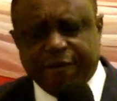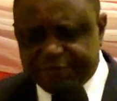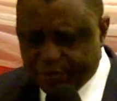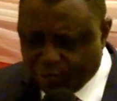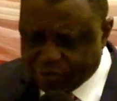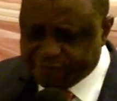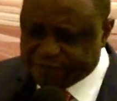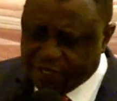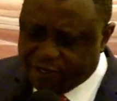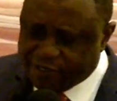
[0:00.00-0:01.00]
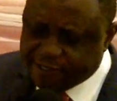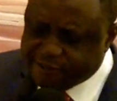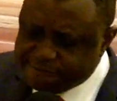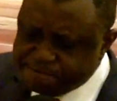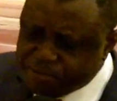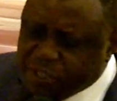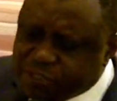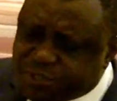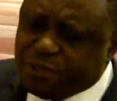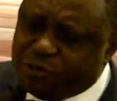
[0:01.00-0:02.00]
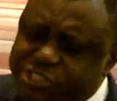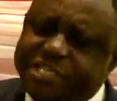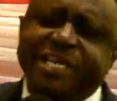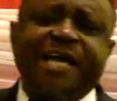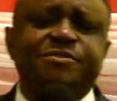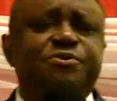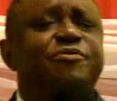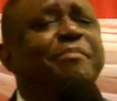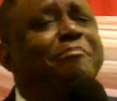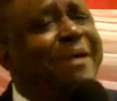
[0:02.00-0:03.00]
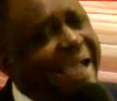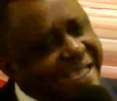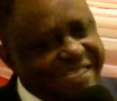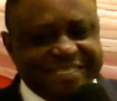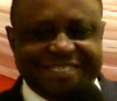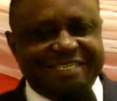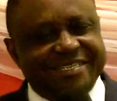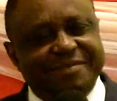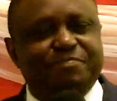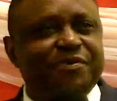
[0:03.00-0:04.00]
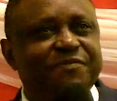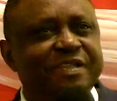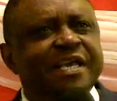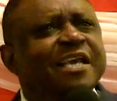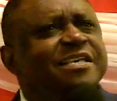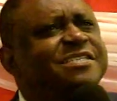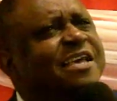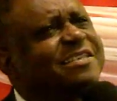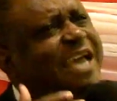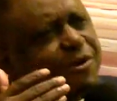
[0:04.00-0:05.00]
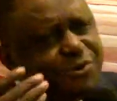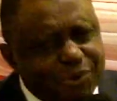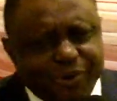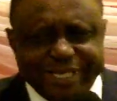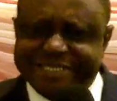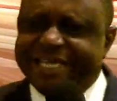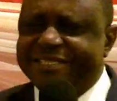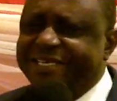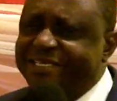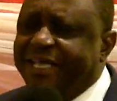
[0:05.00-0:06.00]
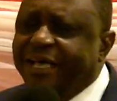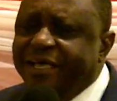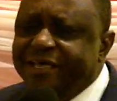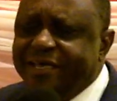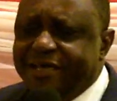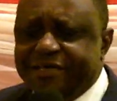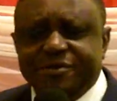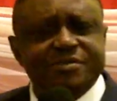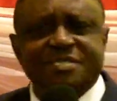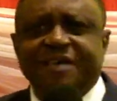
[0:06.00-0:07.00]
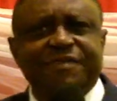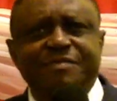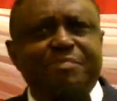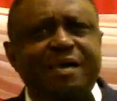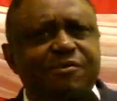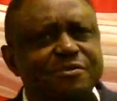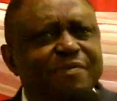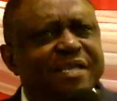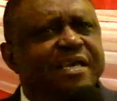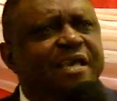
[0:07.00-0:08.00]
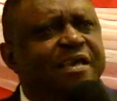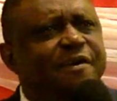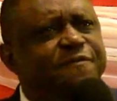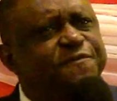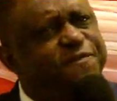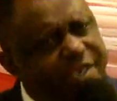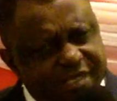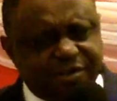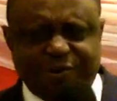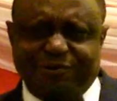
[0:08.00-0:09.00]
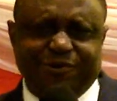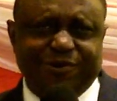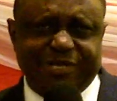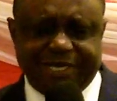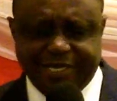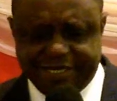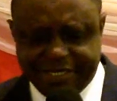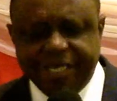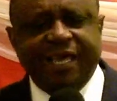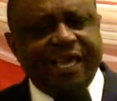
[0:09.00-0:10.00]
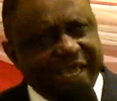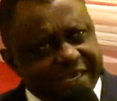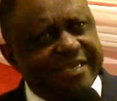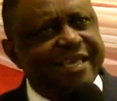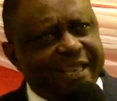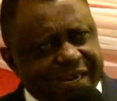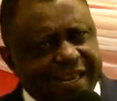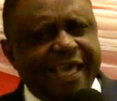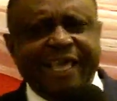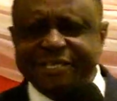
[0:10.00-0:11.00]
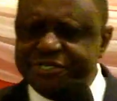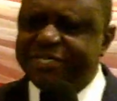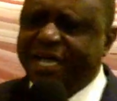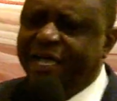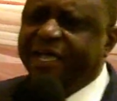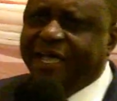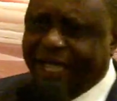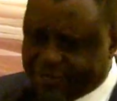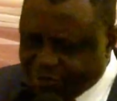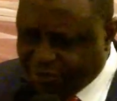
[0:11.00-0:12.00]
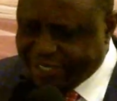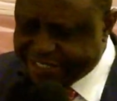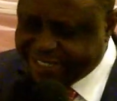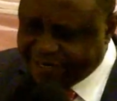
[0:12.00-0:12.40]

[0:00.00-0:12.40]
of the Word of God. So she had to remind the prophet. He said, thou knowest that this, your servant, my husband, feared the Lord. And Elisha acknowledged